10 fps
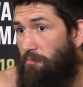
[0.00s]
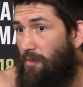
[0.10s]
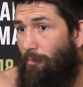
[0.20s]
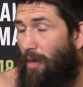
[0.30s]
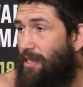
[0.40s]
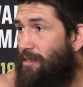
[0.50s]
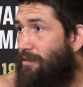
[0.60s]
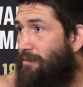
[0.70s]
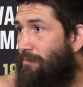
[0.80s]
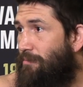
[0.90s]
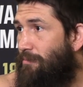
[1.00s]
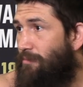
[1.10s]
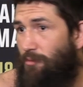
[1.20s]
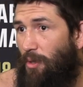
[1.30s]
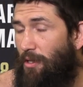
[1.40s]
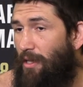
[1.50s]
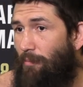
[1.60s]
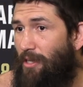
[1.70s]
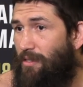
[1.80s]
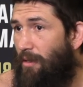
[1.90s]
the best whether
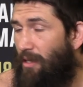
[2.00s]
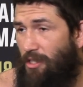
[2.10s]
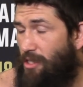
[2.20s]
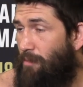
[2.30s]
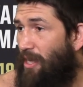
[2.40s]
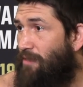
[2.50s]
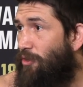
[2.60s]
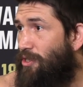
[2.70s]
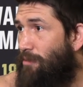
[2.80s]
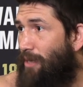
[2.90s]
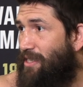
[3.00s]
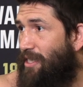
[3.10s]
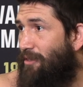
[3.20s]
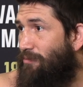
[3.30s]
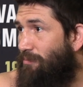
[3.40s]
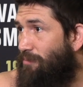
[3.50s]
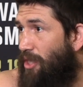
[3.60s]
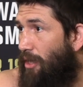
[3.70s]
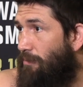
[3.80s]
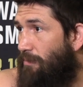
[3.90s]
that means that just the best version of myself.
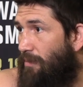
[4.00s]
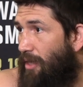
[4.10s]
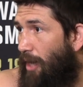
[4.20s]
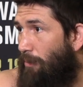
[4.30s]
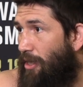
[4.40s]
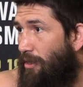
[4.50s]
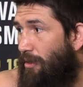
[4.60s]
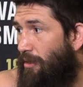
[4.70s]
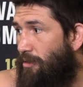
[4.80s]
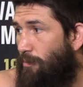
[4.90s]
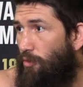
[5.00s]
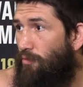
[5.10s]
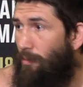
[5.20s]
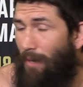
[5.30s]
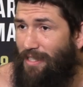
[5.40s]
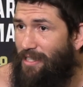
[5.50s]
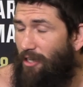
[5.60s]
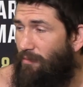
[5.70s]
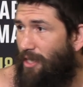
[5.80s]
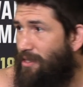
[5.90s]
You know, I'm here to to prove to
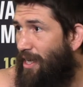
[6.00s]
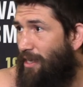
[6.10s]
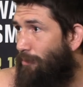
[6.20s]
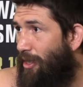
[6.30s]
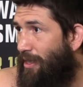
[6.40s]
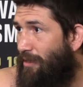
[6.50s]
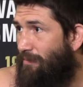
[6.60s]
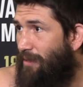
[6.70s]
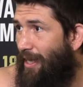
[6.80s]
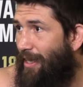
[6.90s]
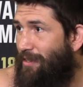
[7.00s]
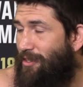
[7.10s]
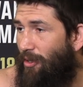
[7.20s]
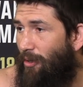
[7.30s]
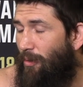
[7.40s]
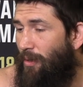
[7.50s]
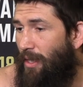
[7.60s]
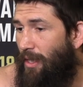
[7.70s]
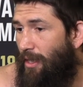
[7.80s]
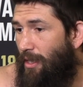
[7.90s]
myself, not to anybody. And so,
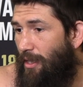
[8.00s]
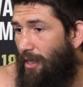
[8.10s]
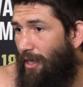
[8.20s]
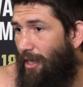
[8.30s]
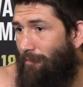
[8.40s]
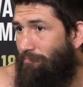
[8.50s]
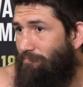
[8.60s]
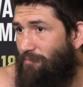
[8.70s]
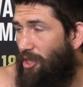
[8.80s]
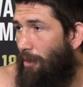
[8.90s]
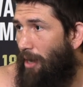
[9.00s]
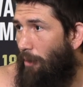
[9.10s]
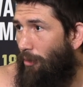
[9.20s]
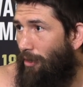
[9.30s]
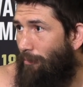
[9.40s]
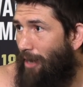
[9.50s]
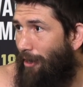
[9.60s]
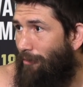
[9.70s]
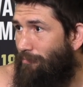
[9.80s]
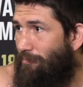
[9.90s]
uh, you know, I'm not worried
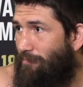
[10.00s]
about